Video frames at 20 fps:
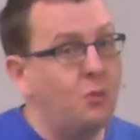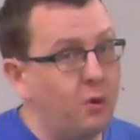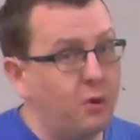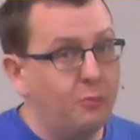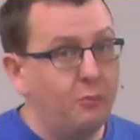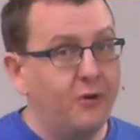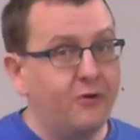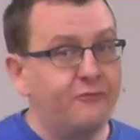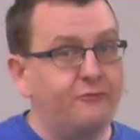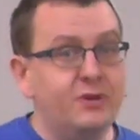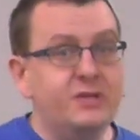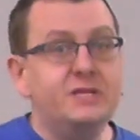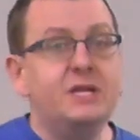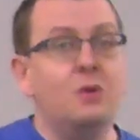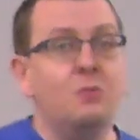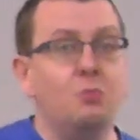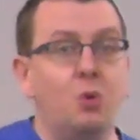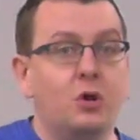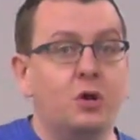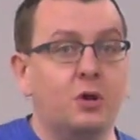What have we
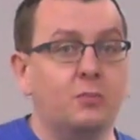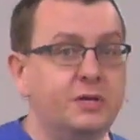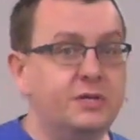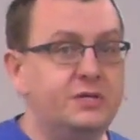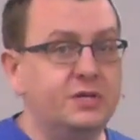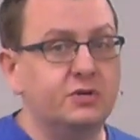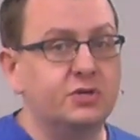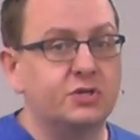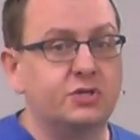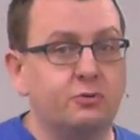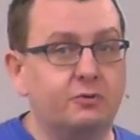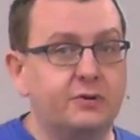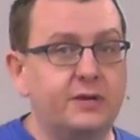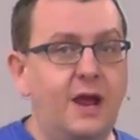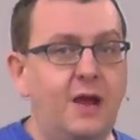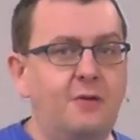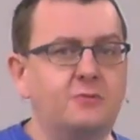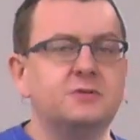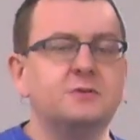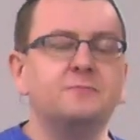done? What can we do to sort it
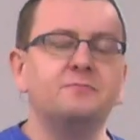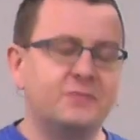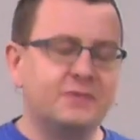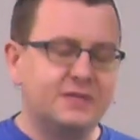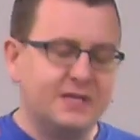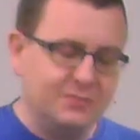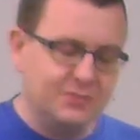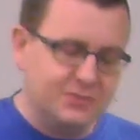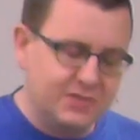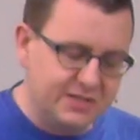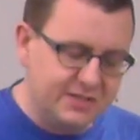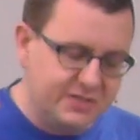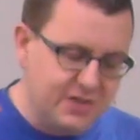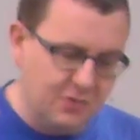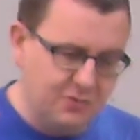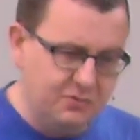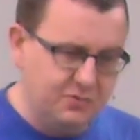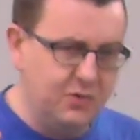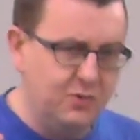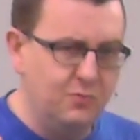out? Samuel said,
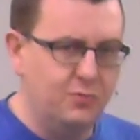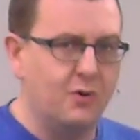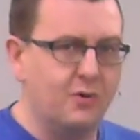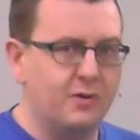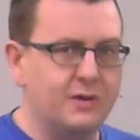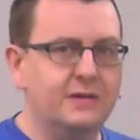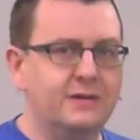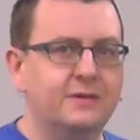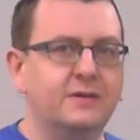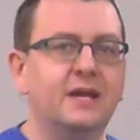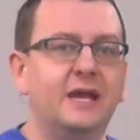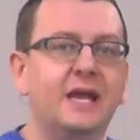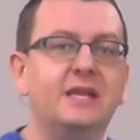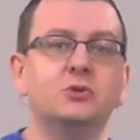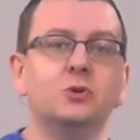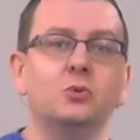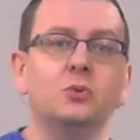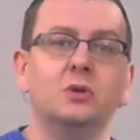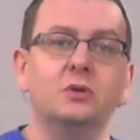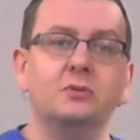don't you worry. It's
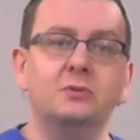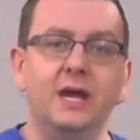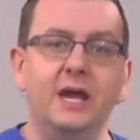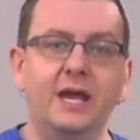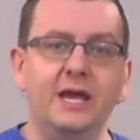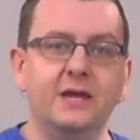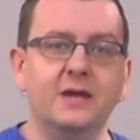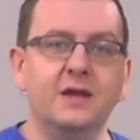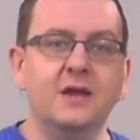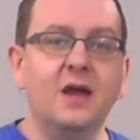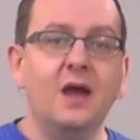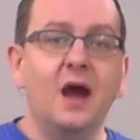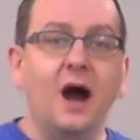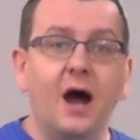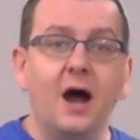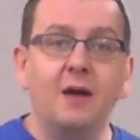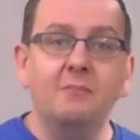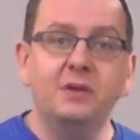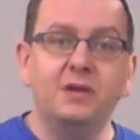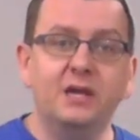all okay.
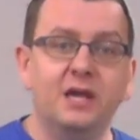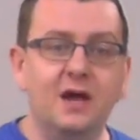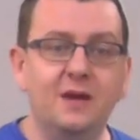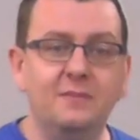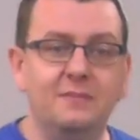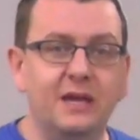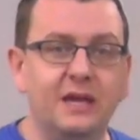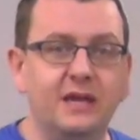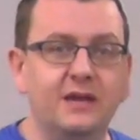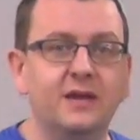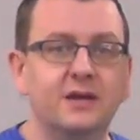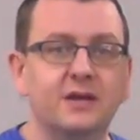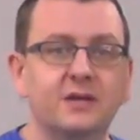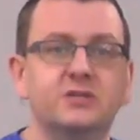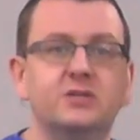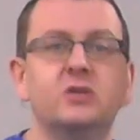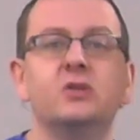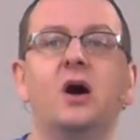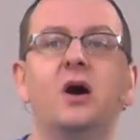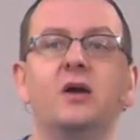I'm coming
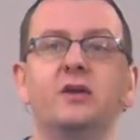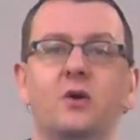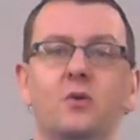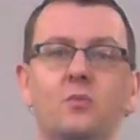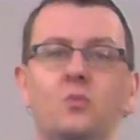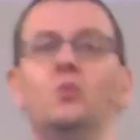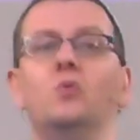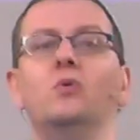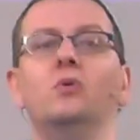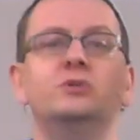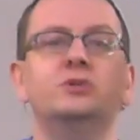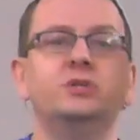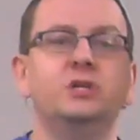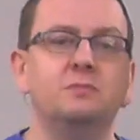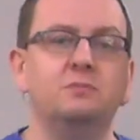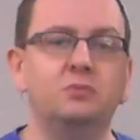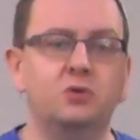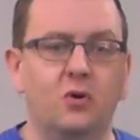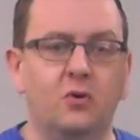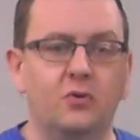so that I can
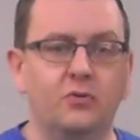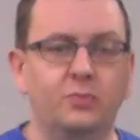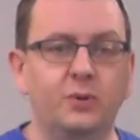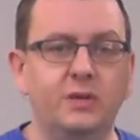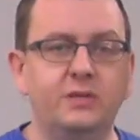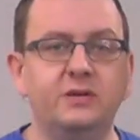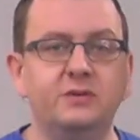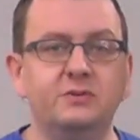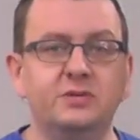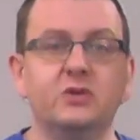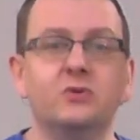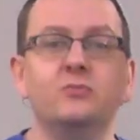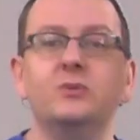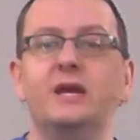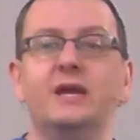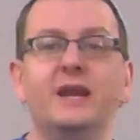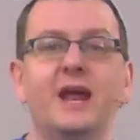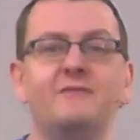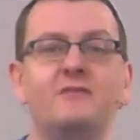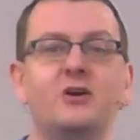worship God with you, so that we
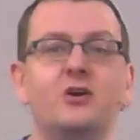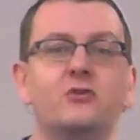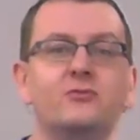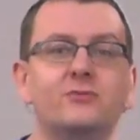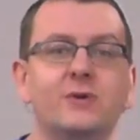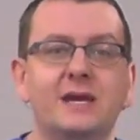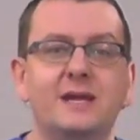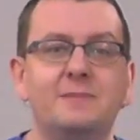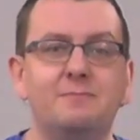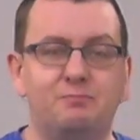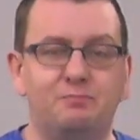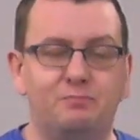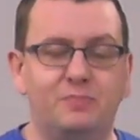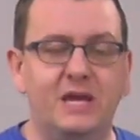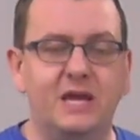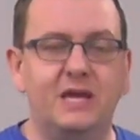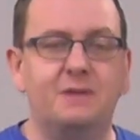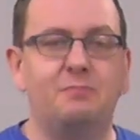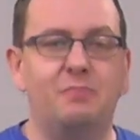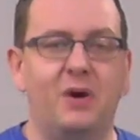can have a great
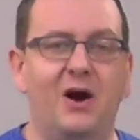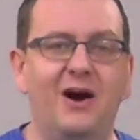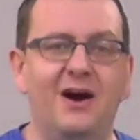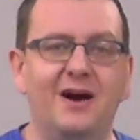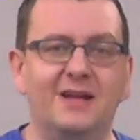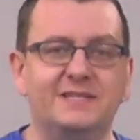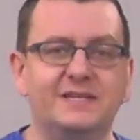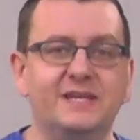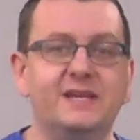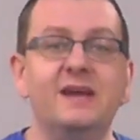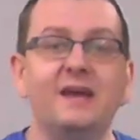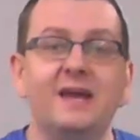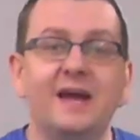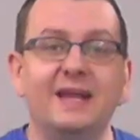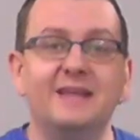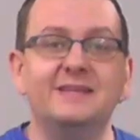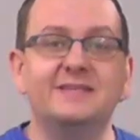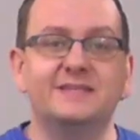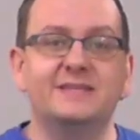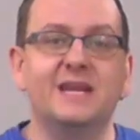big party
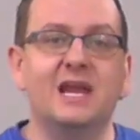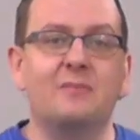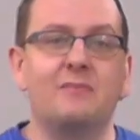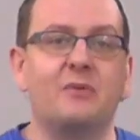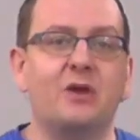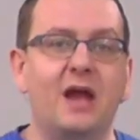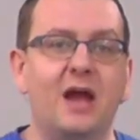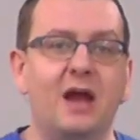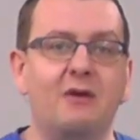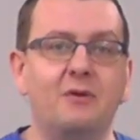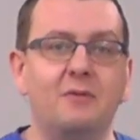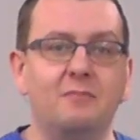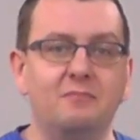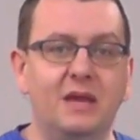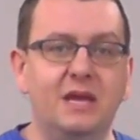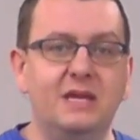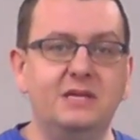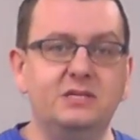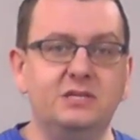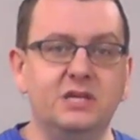and celebrate how
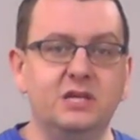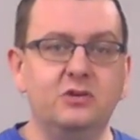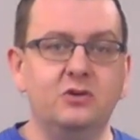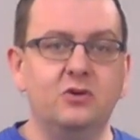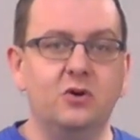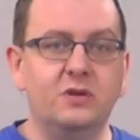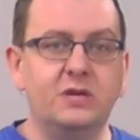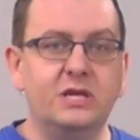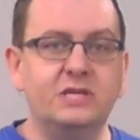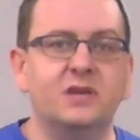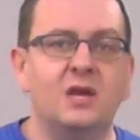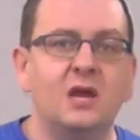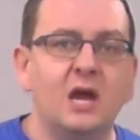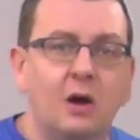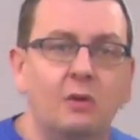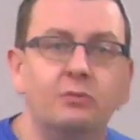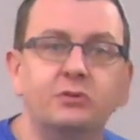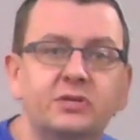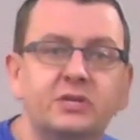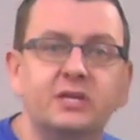amazing God is. I
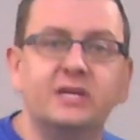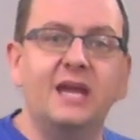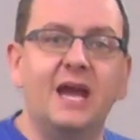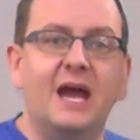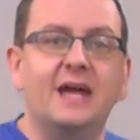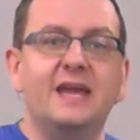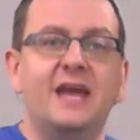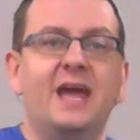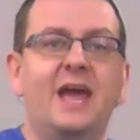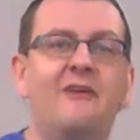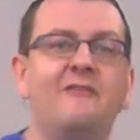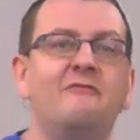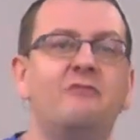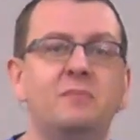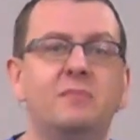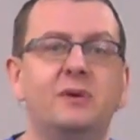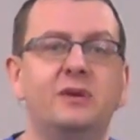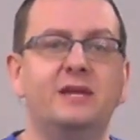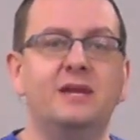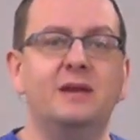want you to gather
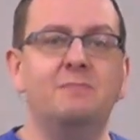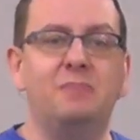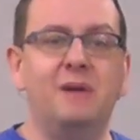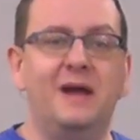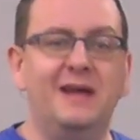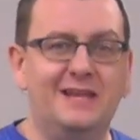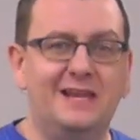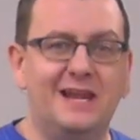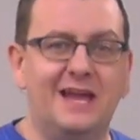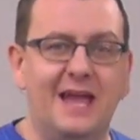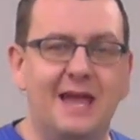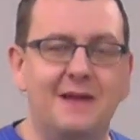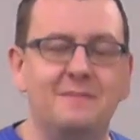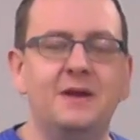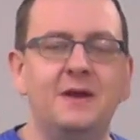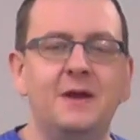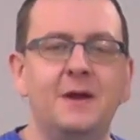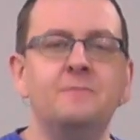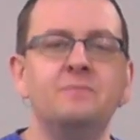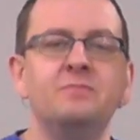everybody in Bethlehem
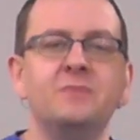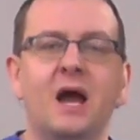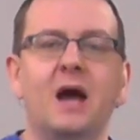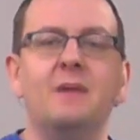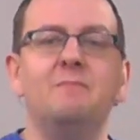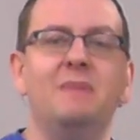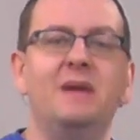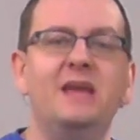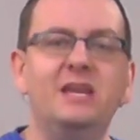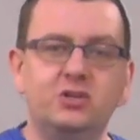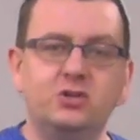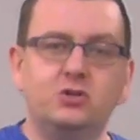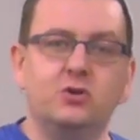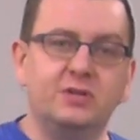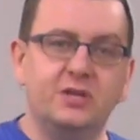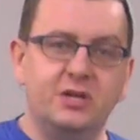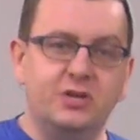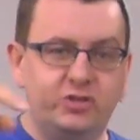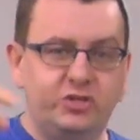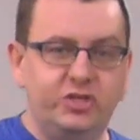and make sure
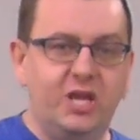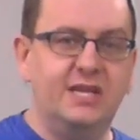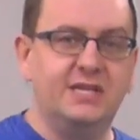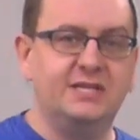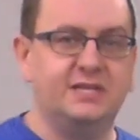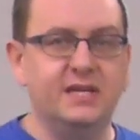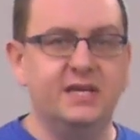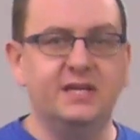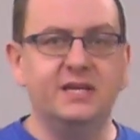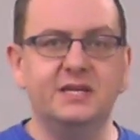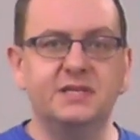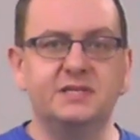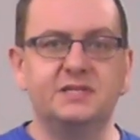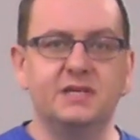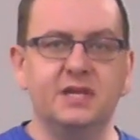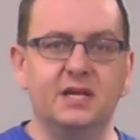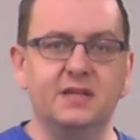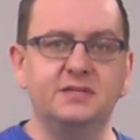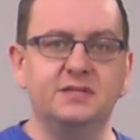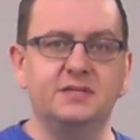that Jesse and his
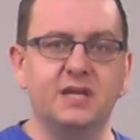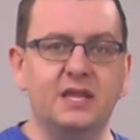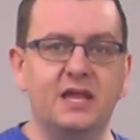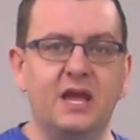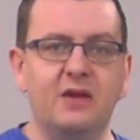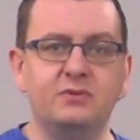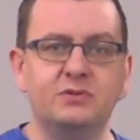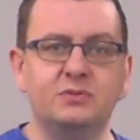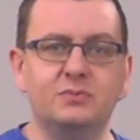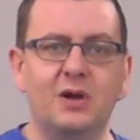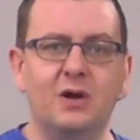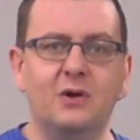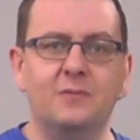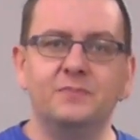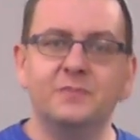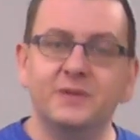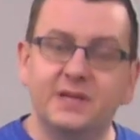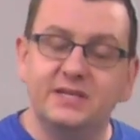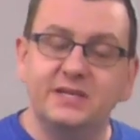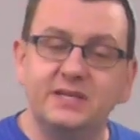sons are there as well.
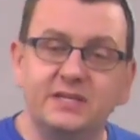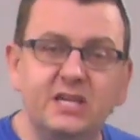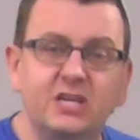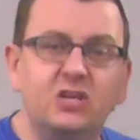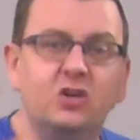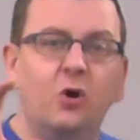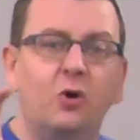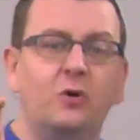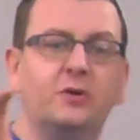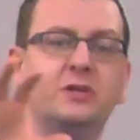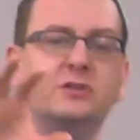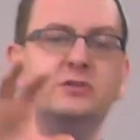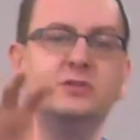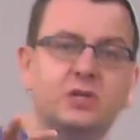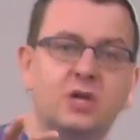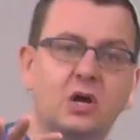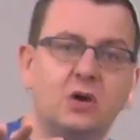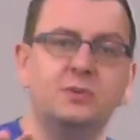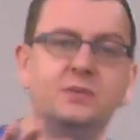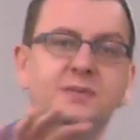Because you see, God had
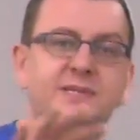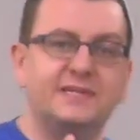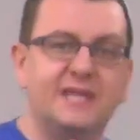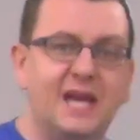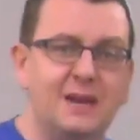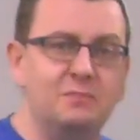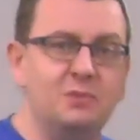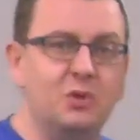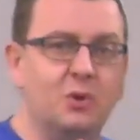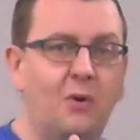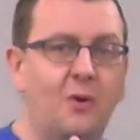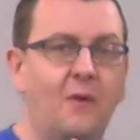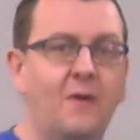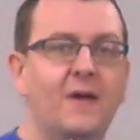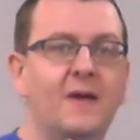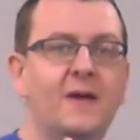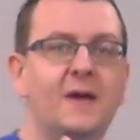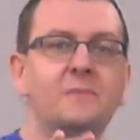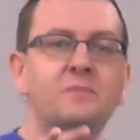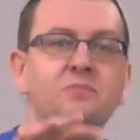told Samuel
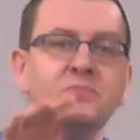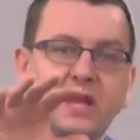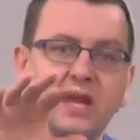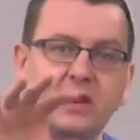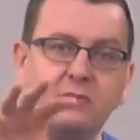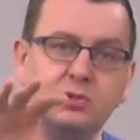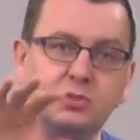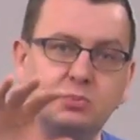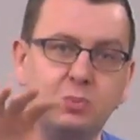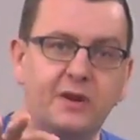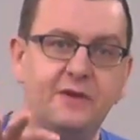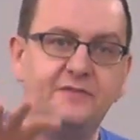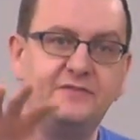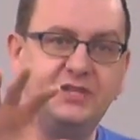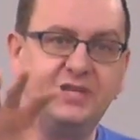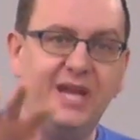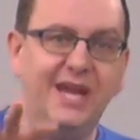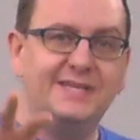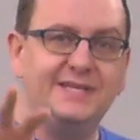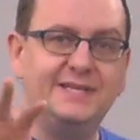that it was one of
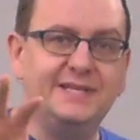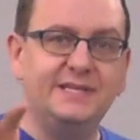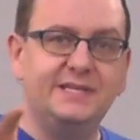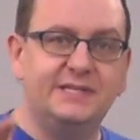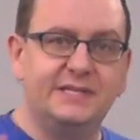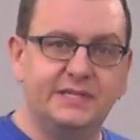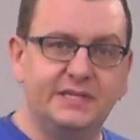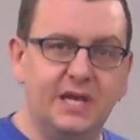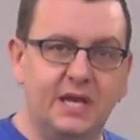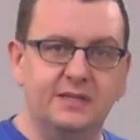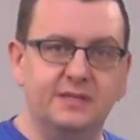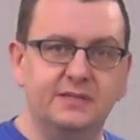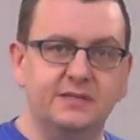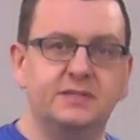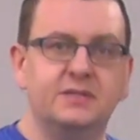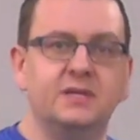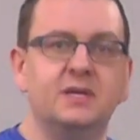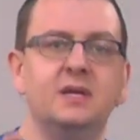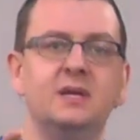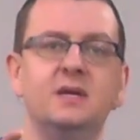Jesse's
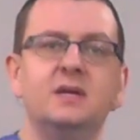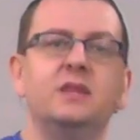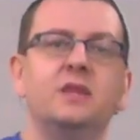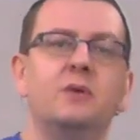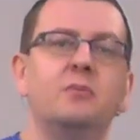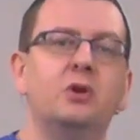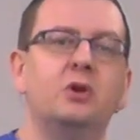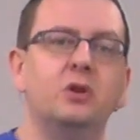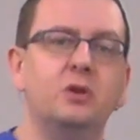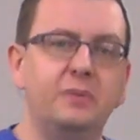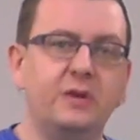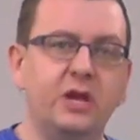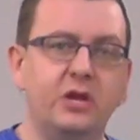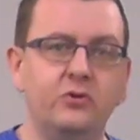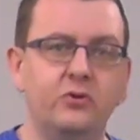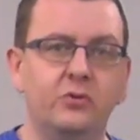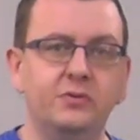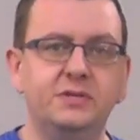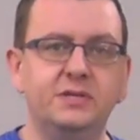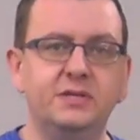sons that were going to be
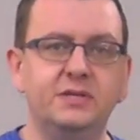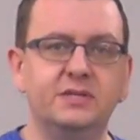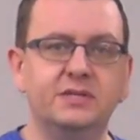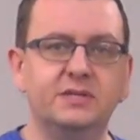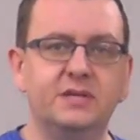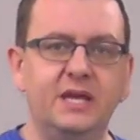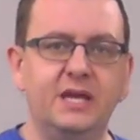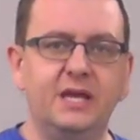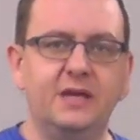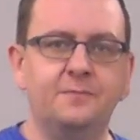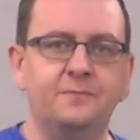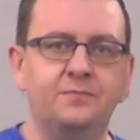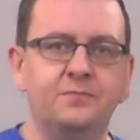anointed as king.